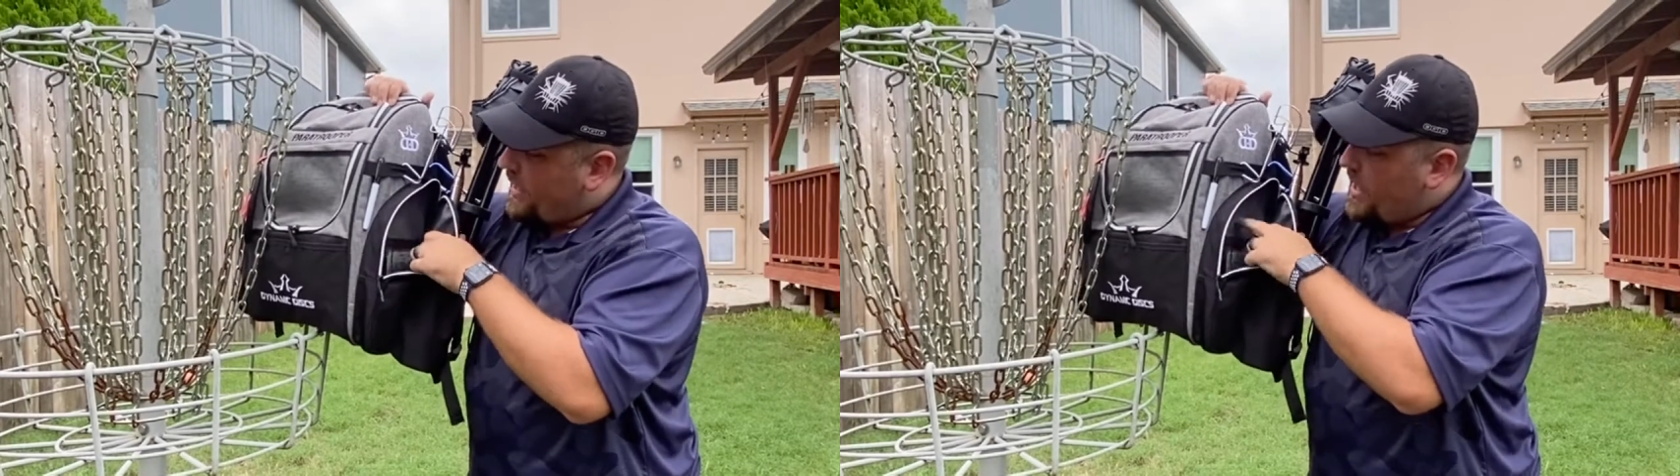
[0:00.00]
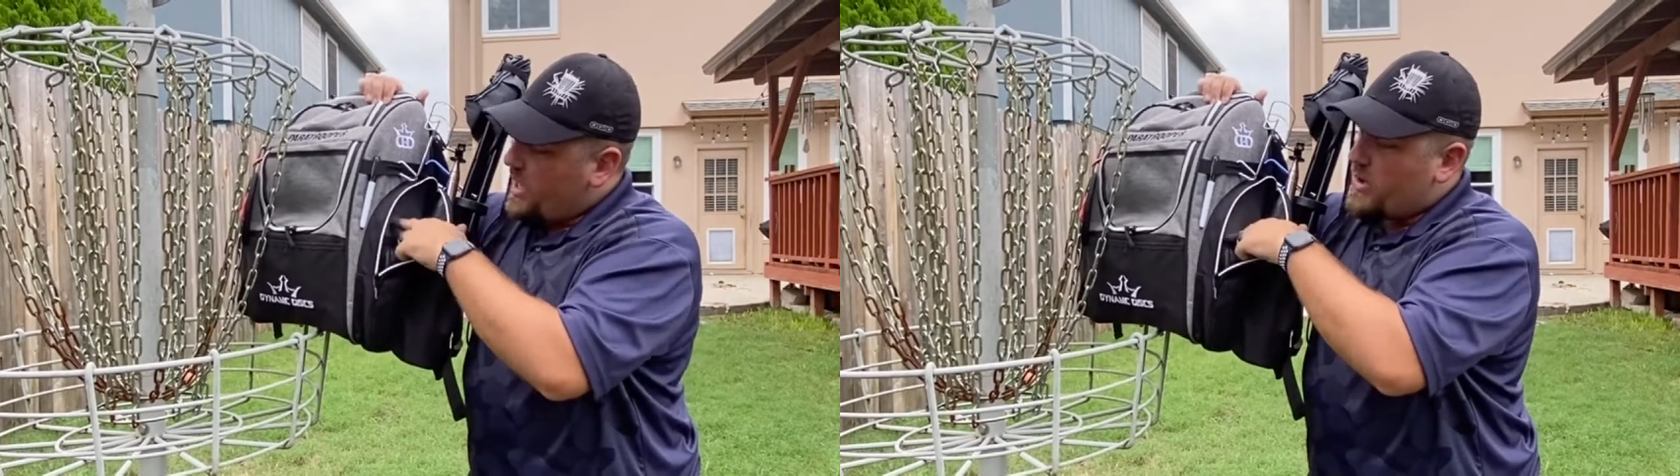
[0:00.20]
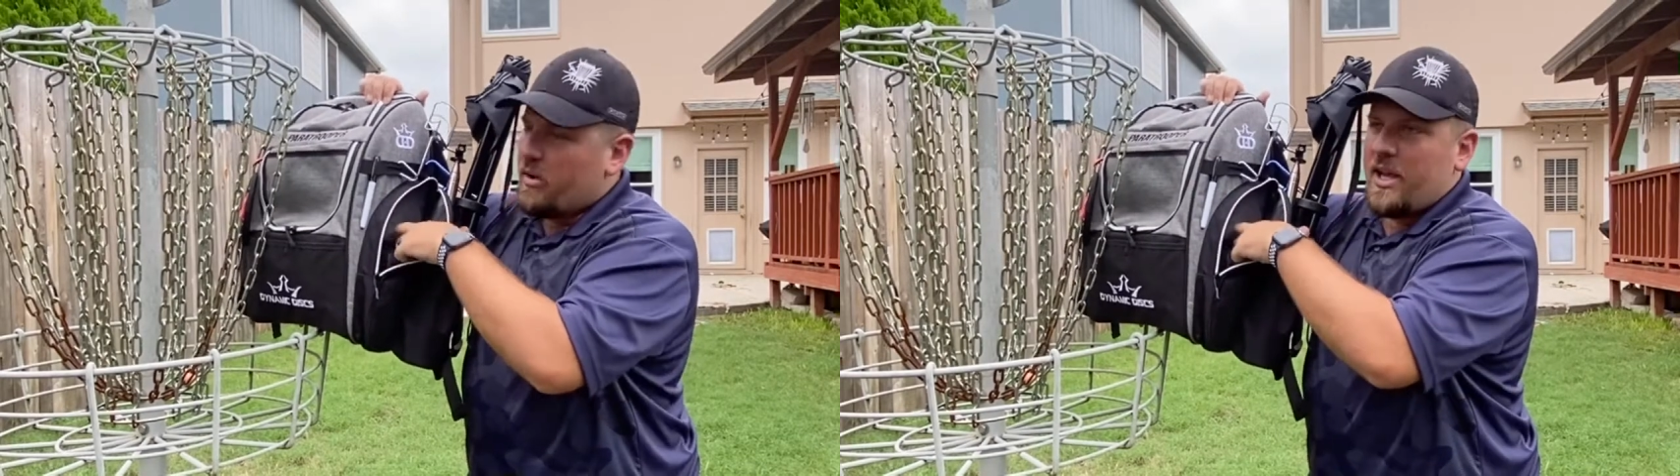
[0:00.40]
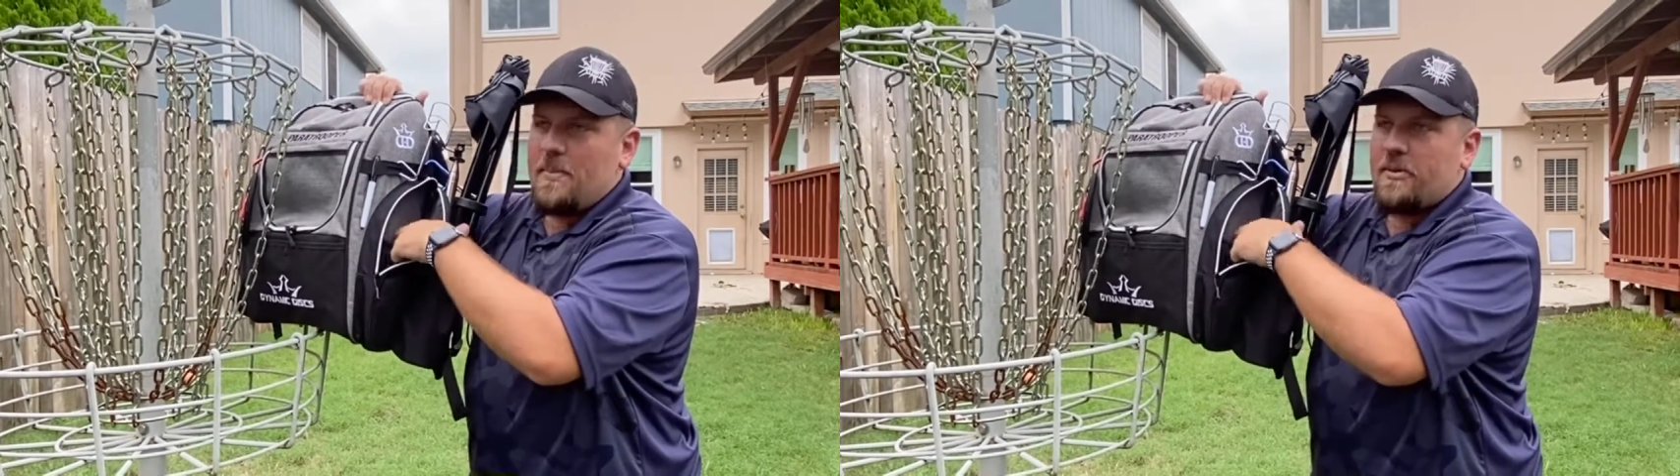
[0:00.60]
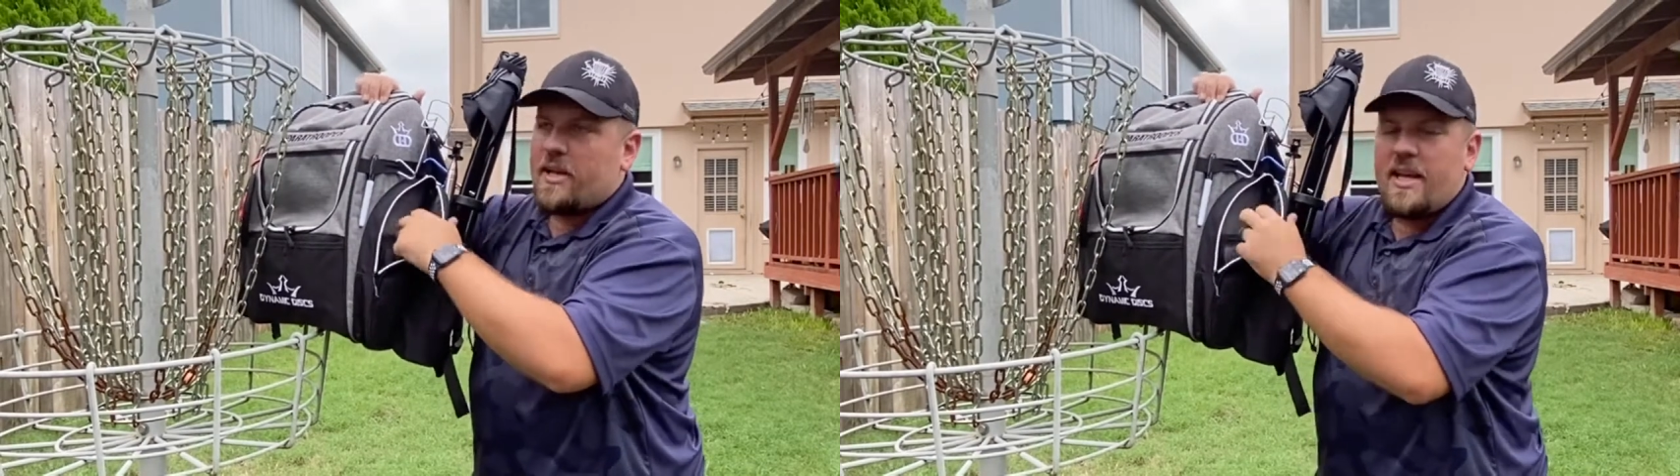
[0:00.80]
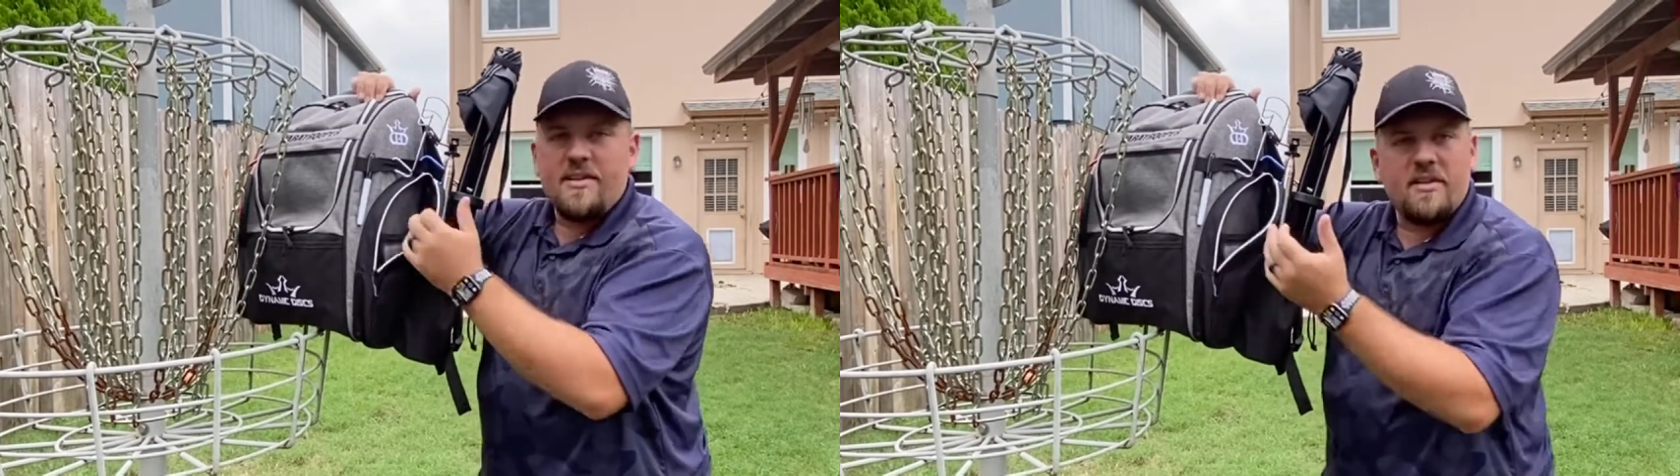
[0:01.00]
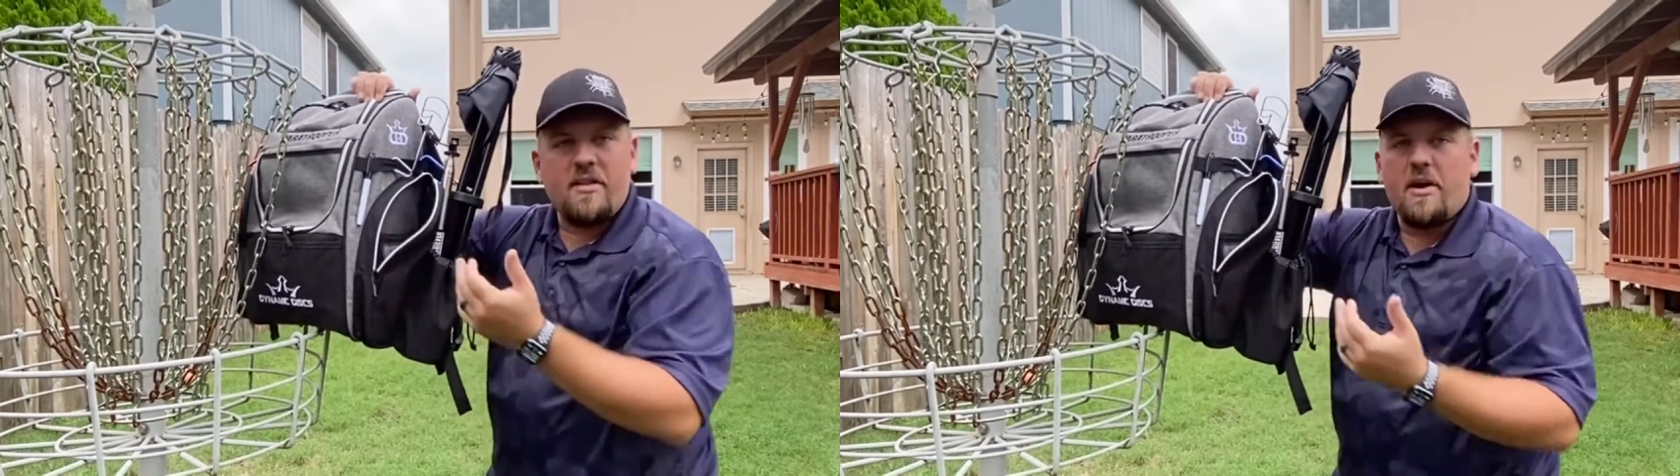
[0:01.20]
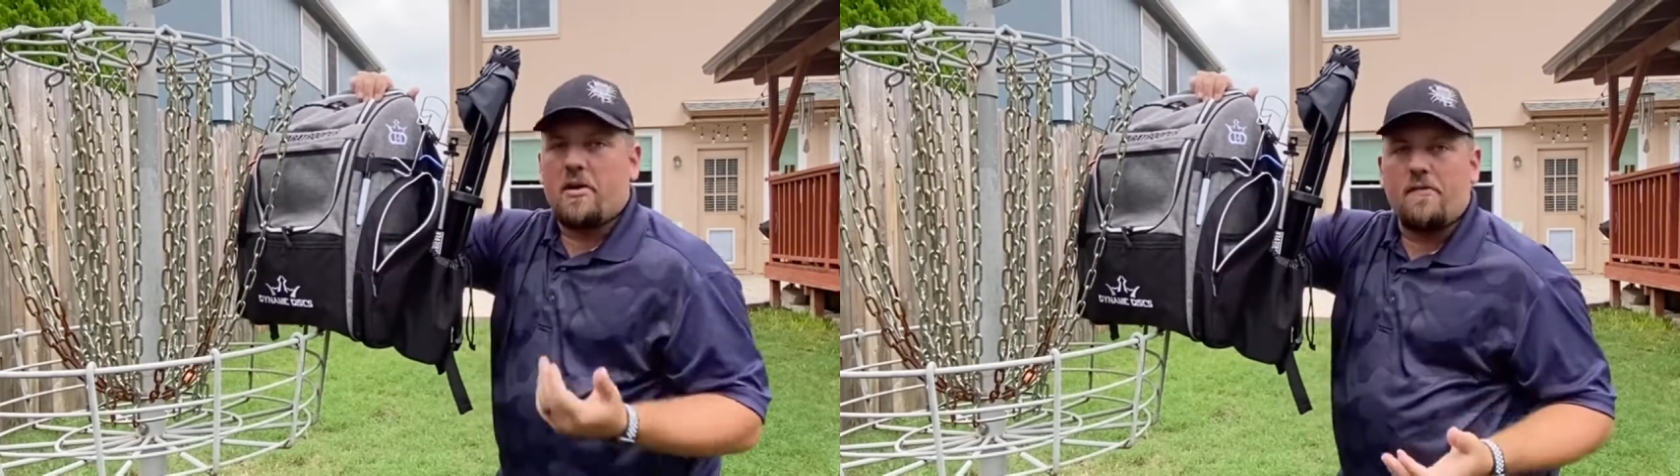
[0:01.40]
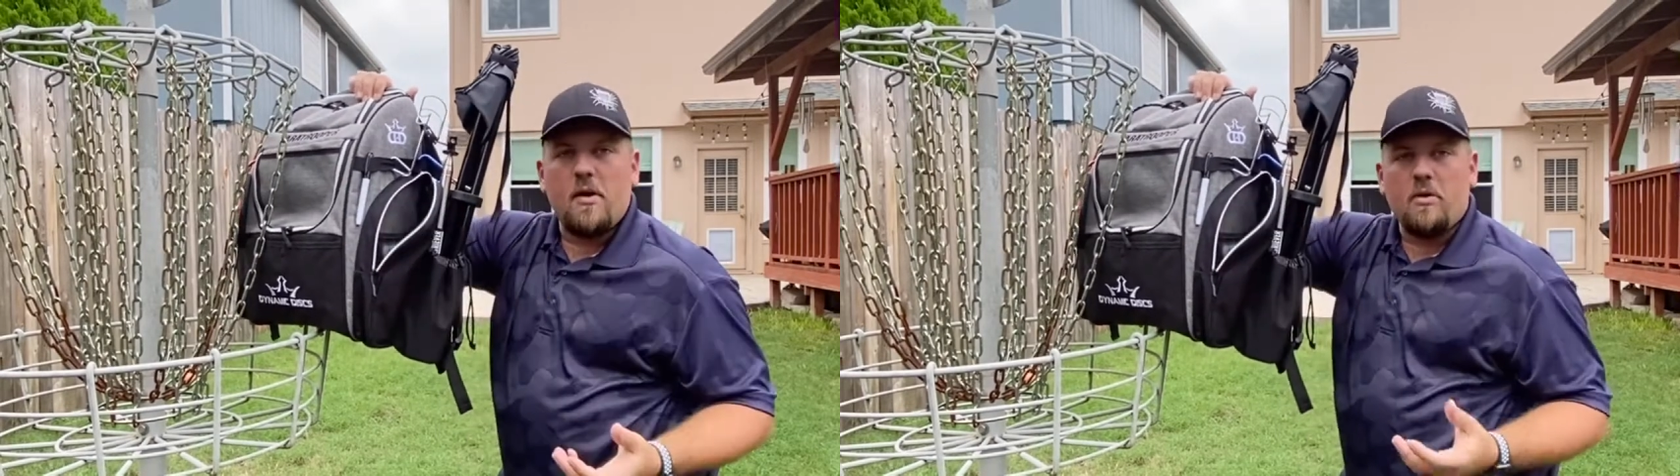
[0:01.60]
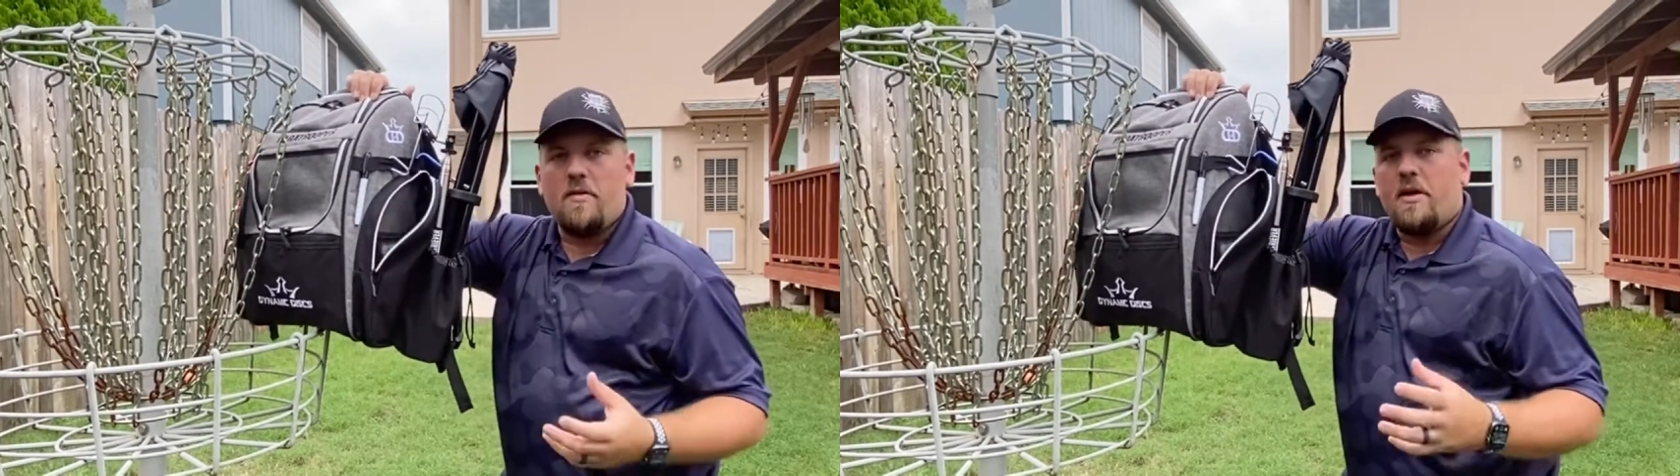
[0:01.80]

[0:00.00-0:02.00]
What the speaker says: You can keep your keys in there, your phone in there,